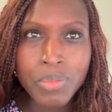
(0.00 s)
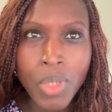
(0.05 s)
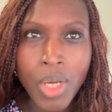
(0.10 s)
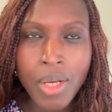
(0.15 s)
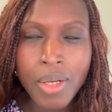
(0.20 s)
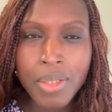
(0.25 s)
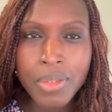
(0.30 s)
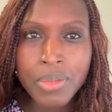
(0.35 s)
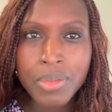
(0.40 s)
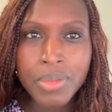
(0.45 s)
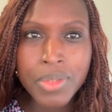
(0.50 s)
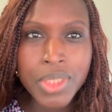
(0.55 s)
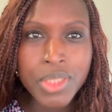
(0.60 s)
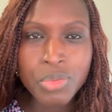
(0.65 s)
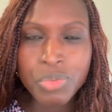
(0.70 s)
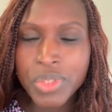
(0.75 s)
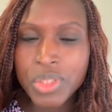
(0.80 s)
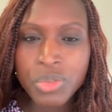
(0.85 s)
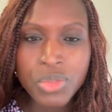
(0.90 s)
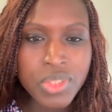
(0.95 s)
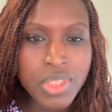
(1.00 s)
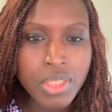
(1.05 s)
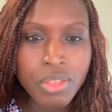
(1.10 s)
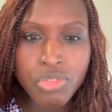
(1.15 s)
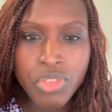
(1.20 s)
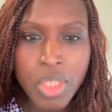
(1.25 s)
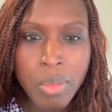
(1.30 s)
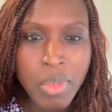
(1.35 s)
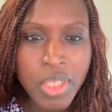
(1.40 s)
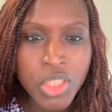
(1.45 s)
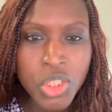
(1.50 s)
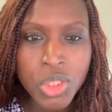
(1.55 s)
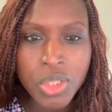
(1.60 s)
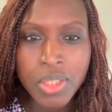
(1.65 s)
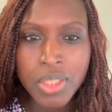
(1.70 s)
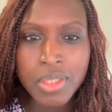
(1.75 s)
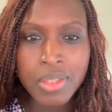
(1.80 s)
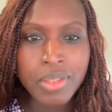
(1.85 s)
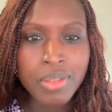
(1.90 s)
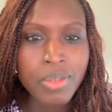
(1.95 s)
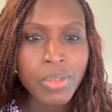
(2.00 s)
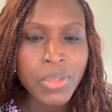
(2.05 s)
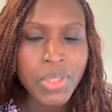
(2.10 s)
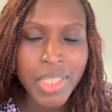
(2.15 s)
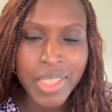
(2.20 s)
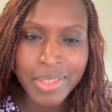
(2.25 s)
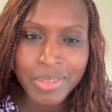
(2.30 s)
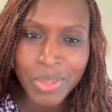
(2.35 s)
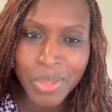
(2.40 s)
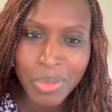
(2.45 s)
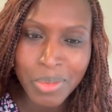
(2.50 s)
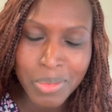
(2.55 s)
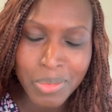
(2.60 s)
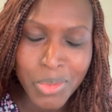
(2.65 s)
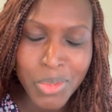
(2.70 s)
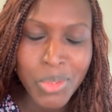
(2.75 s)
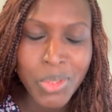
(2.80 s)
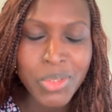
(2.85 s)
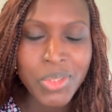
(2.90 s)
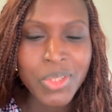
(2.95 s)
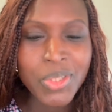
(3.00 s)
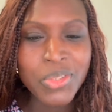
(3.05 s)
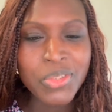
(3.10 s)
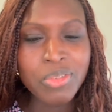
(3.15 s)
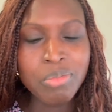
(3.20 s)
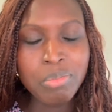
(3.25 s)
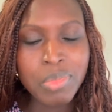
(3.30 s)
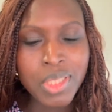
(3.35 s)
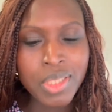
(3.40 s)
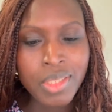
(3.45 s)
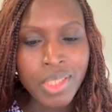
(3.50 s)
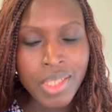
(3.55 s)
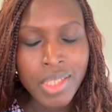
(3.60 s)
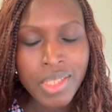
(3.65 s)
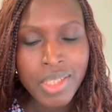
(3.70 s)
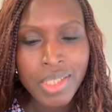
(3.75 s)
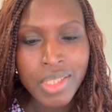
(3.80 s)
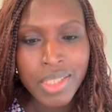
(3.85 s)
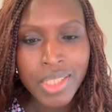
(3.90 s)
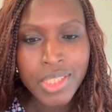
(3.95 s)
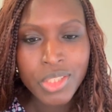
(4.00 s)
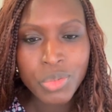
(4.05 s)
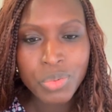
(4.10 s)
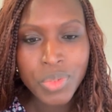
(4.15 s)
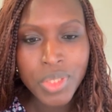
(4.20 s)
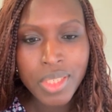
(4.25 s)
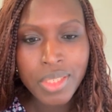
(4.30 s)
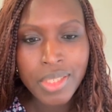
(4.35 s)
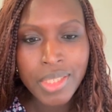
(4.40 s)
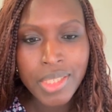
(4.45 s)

how it reduces inflammation? Okay, the doctor told me it will,